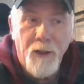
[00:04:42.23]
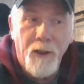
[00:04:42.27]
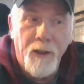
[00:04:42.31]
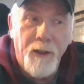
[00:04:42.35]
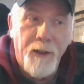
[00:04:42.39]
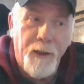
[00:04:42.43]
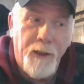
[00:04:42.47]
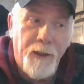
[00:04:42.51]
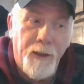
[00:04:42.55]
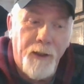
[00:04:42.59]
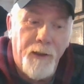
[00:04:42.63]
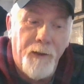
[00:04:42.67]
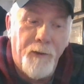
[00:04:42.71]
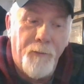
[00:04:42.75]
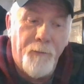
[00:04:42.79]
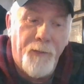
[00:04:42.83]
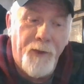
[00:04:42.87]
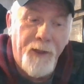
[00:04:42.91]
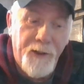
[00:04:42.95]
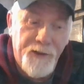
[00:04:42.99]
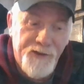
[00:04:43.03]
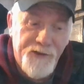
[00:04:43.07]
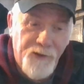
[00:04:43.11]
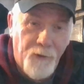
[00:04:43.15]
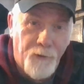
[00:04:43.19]
Uh, but
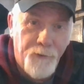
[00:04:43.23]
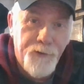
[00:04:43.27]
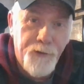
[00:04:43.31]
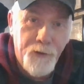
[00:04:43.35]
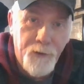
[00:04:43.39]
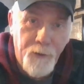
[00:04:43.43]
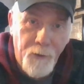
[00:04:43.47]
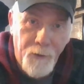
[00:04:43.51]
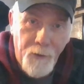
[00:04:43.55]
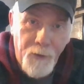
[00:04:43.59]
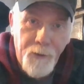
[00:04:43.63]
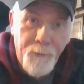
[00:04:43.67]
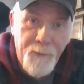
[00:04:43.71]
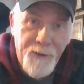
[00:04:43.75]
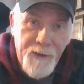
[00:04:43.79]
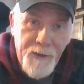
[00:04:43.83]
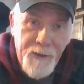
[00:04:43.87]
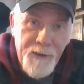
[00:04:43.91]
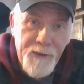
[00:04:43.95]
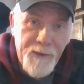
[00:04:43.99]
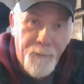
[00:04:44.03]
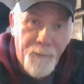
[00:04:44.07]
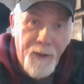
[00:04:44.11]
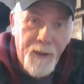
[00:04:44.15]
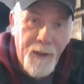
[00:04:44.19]
it's also going to be
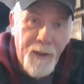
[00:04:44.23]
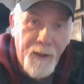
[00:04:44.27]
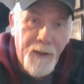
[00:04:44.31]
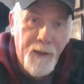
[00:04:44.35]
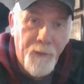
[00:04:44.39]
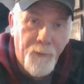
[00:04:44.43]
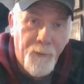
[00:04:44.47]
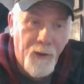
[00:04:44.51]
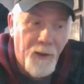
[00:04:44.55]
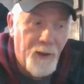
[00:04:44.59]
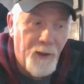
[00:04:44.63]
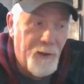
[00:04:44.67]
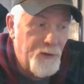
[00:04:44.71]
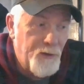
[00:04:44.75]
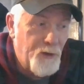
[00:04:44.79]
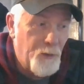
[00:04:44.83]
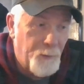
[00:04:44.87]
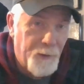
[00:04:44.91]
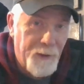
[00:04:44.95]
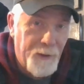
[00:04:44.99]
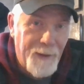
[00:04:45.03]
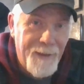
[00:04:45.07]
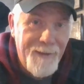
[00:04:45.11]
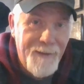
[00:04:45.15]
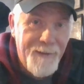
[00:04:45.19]
dependent upon your
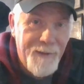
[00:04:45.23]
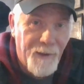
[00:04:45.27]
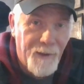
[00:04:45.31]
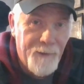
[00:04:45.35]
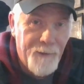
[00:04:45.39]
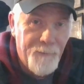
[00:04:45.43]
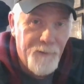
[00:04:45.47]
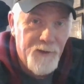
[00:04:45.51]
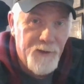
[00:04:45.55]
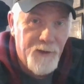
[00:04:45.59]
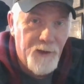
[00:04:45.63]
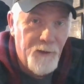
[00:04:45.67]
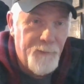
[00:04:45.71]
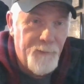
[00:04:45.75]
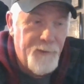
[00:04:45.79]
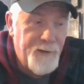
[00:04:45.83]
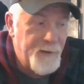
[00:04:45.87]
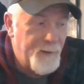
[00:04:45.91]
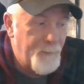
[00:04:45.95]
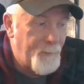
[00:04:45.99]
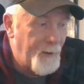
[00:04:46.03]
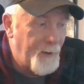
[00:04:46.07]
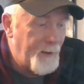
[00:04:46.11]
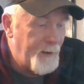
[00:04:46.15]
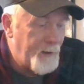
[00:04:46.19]
playtime is going to be
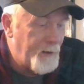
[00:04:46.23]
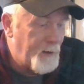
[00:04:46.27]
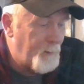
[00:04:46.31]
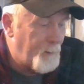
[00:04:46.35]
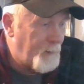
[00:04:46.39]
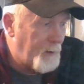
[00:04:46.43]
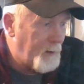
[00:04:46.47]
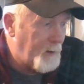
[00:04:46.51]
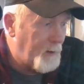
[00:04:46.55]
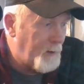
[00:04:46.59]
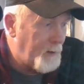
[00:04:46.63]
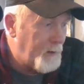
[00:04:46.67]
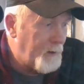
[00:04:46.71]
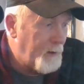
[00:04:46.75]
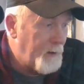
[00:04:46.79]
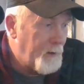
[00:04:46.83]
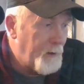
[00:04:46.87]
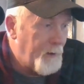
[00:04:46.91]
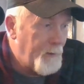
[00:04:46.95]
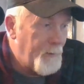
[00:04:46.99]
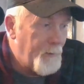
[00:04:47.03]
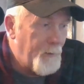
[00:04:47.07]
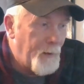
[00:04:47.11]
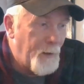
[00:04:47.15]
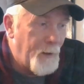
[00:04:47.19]
dependent upon
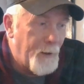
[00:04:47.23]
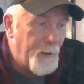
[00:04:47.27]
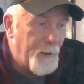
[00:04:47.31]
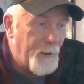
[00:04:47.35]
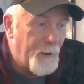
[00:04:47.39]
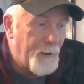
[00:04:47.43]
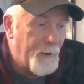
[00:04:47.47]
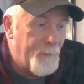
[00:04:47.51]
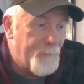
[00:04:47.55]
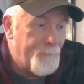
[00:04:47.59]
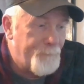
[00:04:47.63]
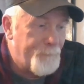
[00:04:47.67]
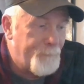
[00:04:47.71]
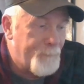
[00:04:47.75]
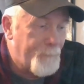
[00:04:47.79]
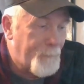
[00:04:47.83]
um,